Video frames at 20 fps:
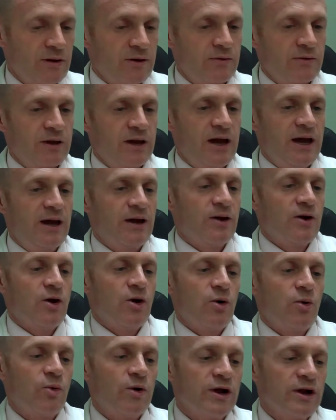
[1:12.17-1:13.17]
Okay,
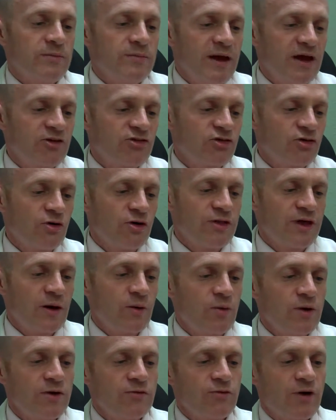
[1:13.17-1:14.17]
we're going to make sure
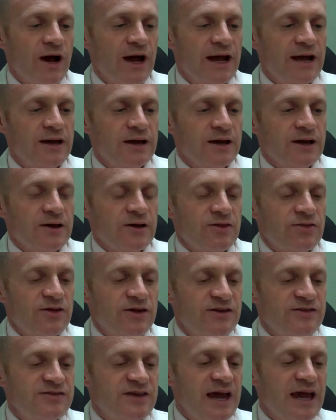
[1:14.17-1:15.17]
that we write
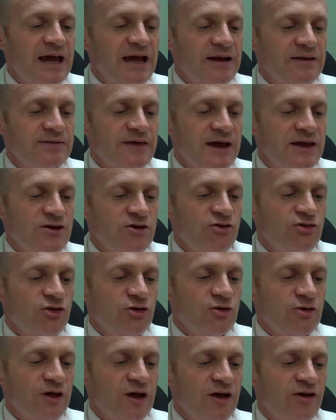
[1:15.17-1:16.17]
the date that you
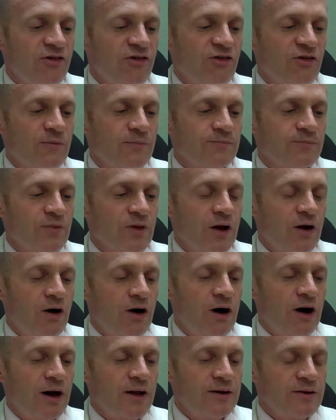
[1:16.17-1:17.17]
do this
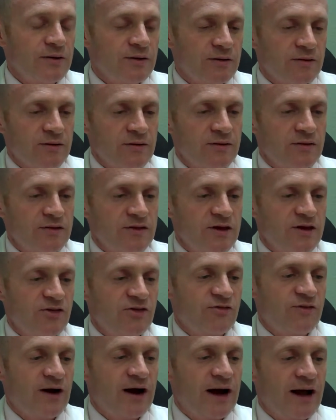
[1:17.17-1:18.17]
on
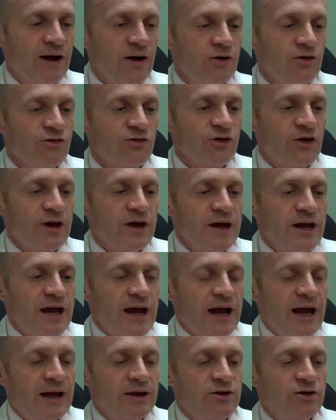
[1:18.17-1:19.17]
these vials,
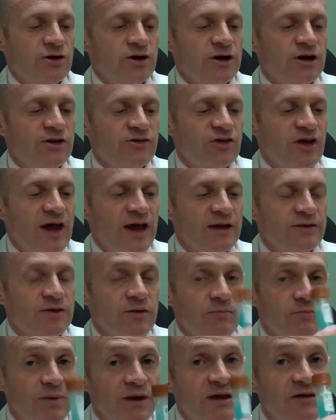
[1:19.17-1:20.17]
and you're going to take
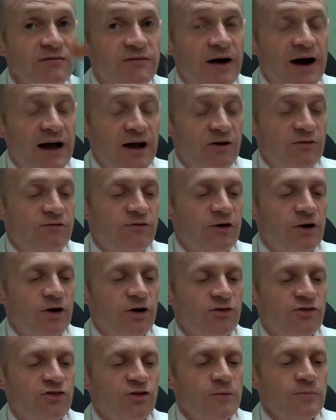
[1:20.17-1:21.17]
the B vial
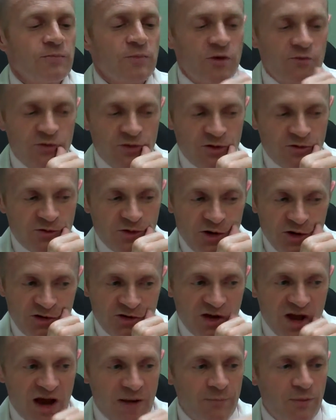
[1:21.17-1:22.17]
first for your
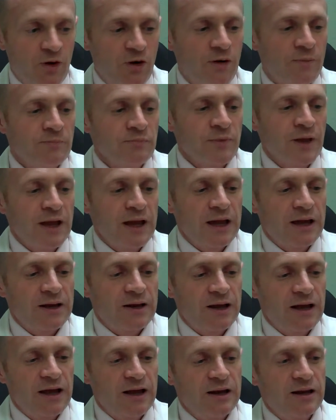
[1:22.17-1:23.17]
first sample.
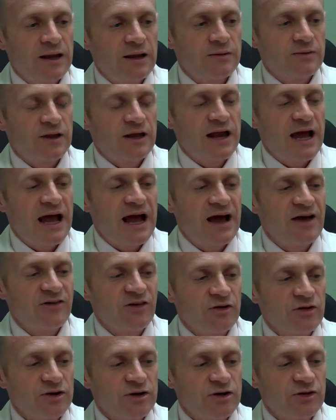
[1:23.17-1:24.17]
And it
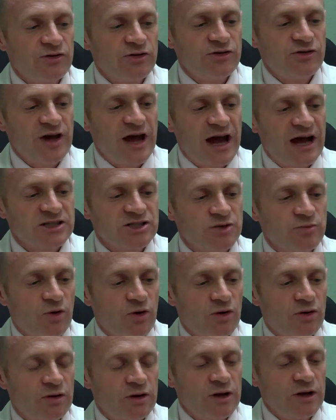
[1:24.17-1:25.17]
has a little
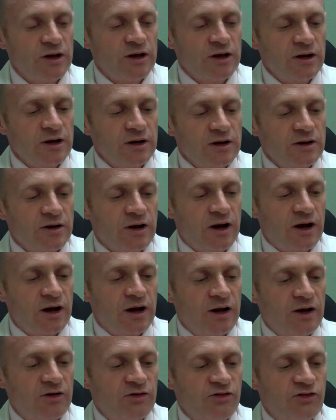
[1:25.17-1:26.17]
detachable
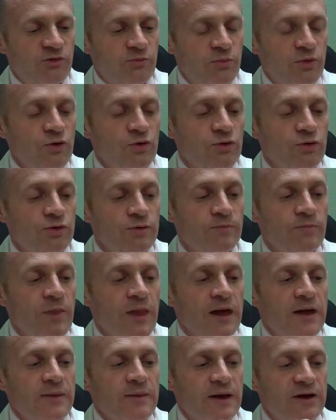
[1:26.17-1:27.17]
spoon
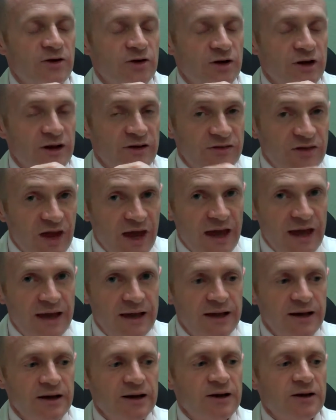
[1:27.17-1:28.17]
that you're going to
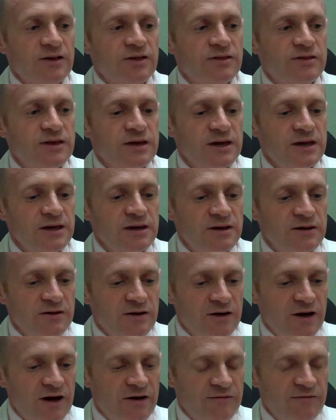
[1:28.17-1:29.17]
take
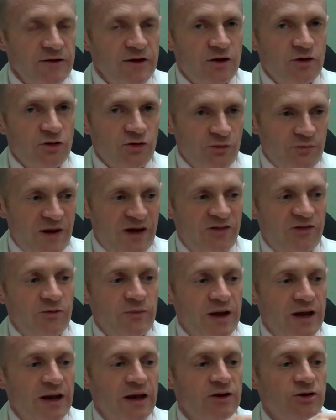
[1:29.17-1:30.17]
the fecal
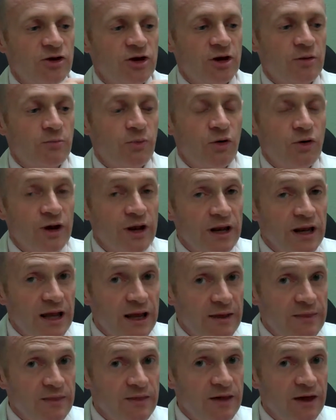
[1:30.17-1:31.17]
specimen and you're going to put it
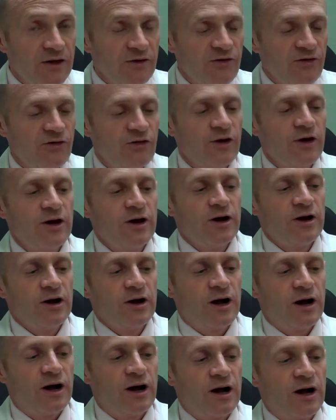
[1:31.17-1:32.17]
in this
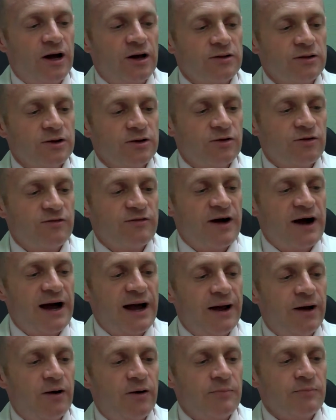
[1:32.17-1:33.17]
little
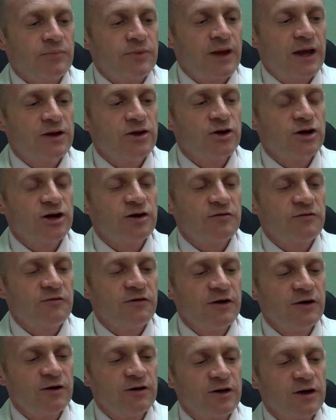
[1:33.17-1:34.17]
vial, and you're going to
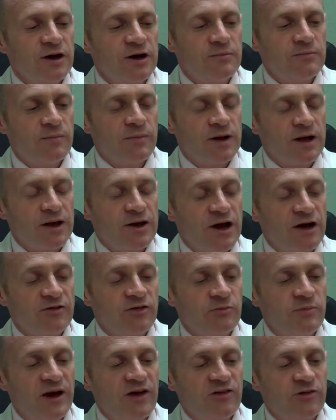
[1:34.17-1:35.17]
fill
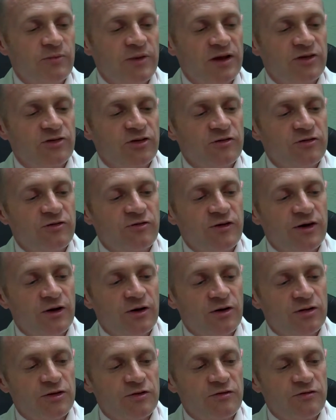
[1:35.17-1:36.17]
enough specimen to
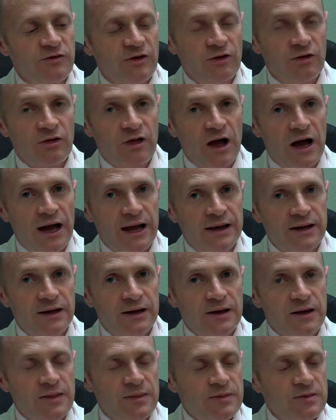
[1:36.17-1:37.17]
fill the fill line
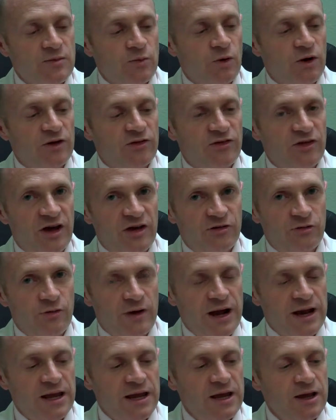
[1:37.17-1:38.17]
where it says
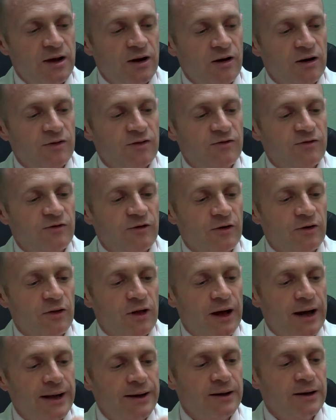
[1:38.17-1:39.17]
right here on the fill
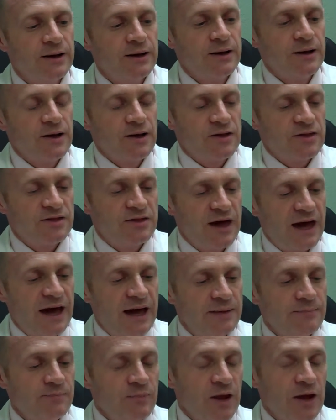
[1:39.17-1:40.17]
line.
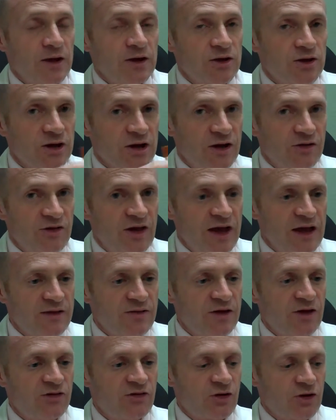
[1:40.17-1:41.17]
Then you're going to
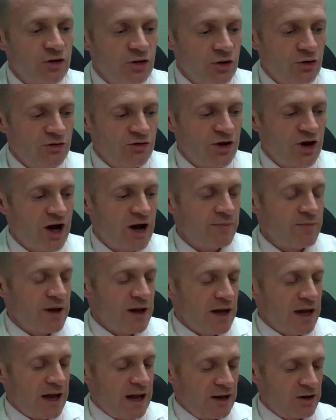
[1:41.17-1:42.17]
take this, close it up,
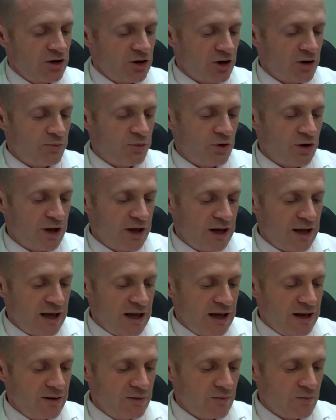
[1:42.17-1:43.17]
and you're going to put
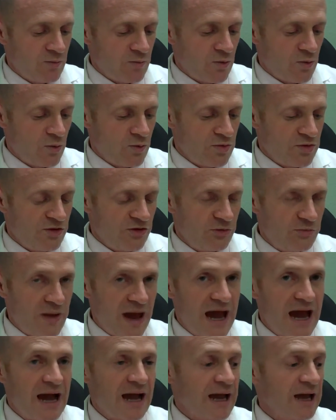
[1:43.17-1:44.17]
it in this
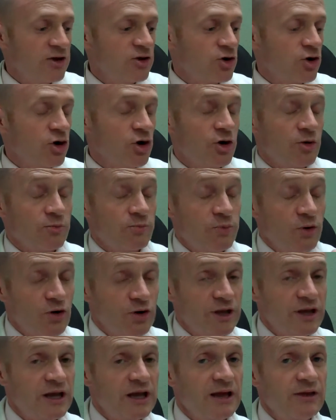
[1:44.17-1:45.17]
bag, and you couldn't
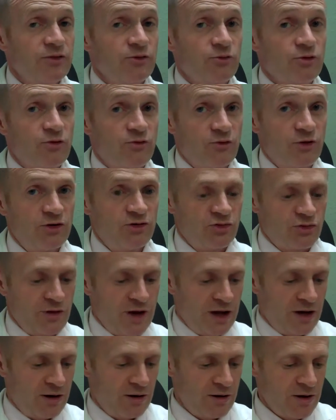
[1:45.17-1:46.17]
put it in the
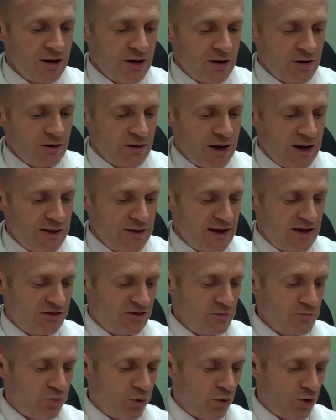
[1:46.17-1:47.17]
refrigerator. Okay,
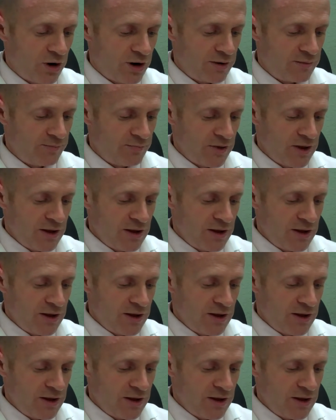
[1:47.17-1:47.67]
that's important.